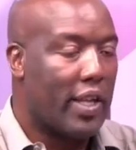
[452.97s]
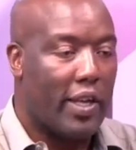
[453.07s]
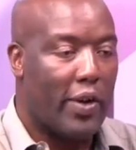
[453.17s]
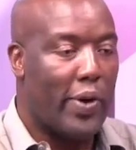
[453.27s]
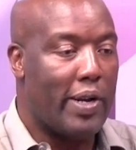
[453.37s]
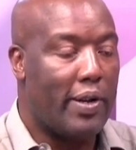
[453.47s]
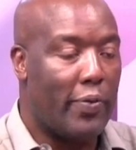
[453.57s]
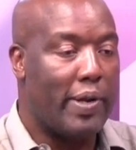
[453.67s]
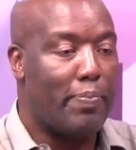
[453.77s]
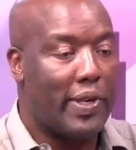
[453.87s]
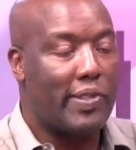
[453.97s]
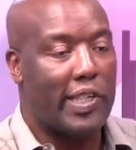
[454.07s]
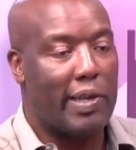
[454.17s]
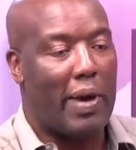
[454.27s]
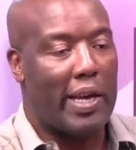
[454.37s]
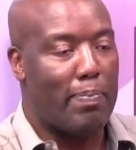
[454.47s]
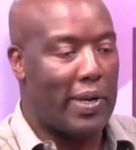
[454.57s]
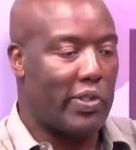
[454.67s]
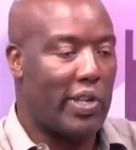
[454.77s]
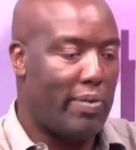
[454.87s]
When President Kibaki
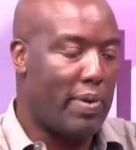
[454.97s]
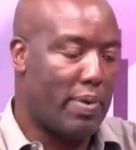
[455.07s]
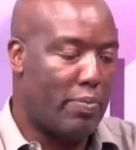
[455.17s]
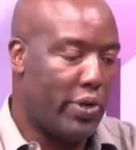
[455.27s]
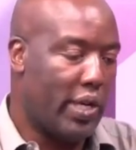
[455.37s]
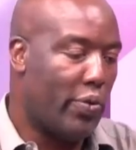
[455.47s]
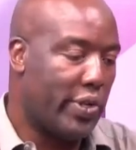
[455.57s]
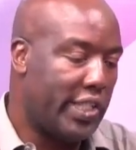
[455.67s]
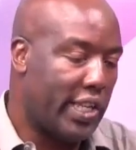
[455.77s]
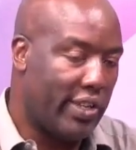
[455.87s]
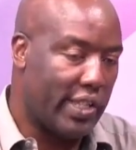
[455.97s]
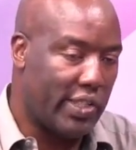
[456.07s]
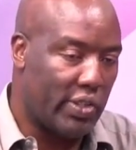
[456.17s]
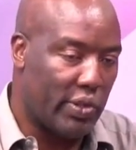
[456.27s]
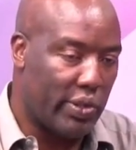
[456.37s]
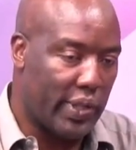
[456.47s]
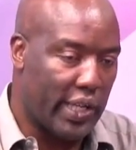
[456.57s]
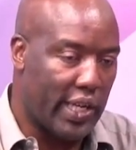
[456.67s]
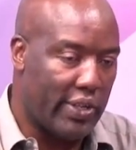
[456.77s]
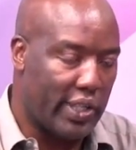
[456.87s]
passed on, I remember Moody Awori sharing this story with the
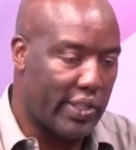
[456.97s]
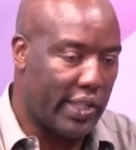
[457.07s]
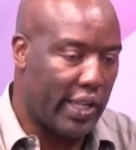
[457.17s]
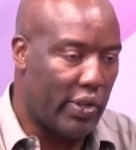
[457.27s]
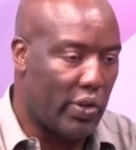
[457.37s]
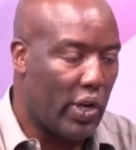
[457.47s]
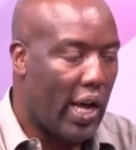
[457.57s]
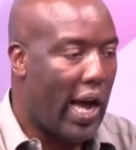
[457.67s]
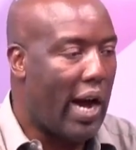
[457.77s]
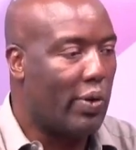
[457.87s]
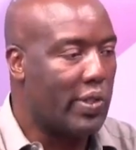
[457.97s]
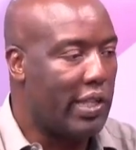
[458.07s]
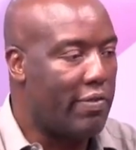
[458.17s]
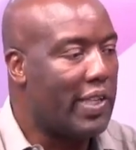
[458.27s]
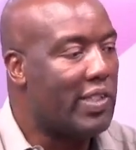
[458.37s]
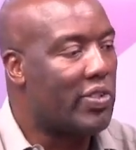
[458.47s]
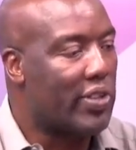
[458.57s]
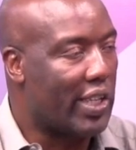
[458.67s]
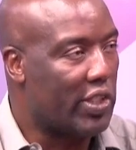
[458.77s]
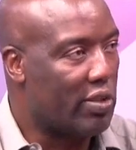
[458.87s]
country and saying, I was given
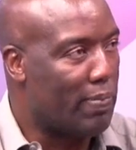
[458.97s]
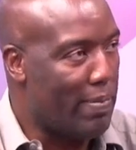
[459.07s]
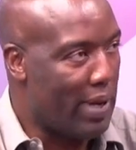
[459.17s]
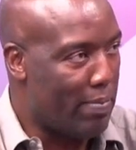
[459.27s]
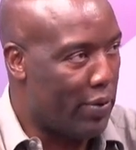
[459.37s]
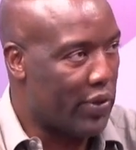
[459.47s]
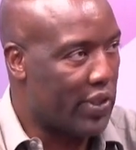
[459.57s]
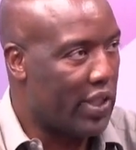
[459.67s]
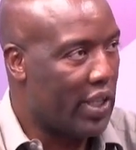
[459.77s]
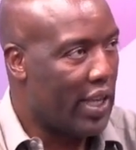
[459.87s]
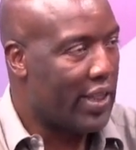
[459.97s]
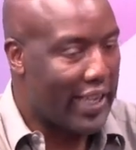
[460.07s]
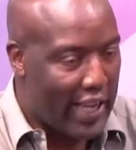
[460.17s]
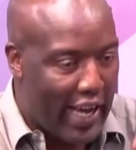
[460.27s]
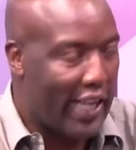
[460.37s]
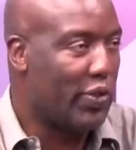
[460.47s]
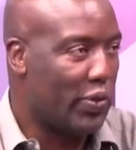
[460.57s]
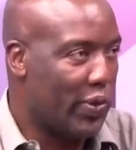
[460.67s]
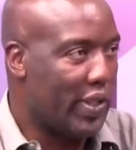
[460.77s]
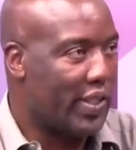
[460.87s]
instructions by my boss that I had to
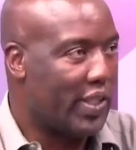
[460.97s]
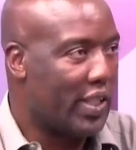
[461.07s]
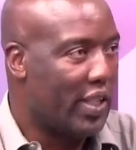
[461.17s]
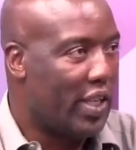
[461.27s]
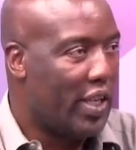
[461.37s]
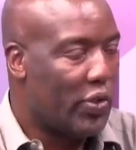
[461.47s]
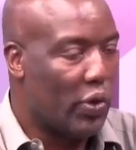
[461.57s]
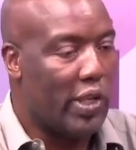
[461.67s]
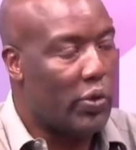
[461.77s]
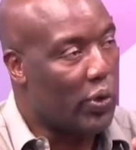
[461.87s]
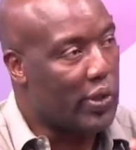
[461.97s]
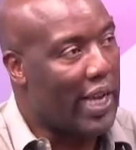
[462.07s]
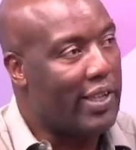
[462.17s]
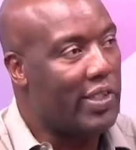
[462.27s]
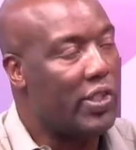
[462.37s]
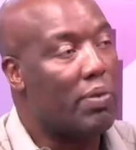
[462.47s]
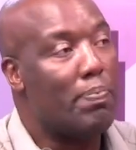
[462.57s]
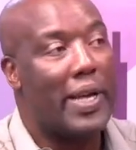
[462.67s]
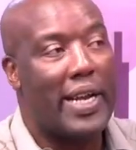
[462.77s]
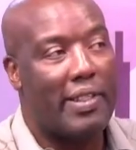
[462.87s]
do this. So it was a decision
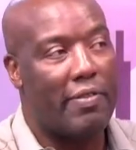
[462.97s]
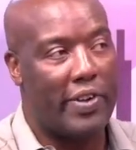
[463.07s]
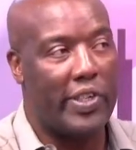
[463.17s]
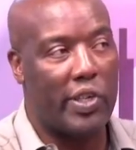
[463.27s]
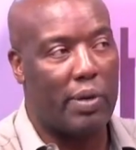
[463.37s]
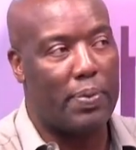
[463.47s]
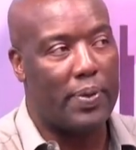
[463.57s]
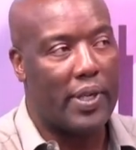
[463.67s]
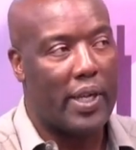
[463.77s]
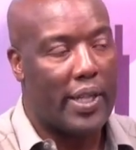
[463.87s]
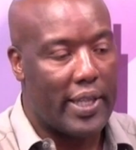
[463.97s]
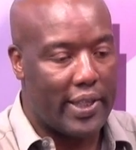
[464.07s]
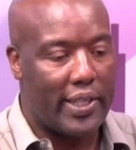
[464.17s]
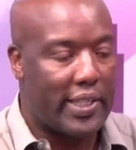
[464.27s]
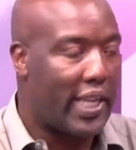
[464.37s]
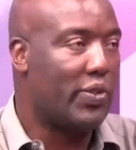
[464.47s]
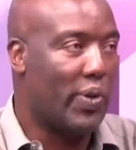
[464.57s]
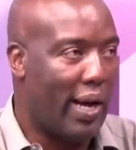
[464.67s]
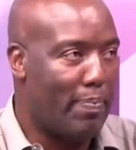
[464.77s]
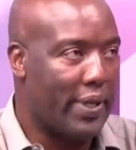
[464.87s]
made at the very top that this had to
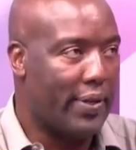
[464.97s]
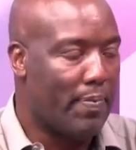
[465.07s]
happen.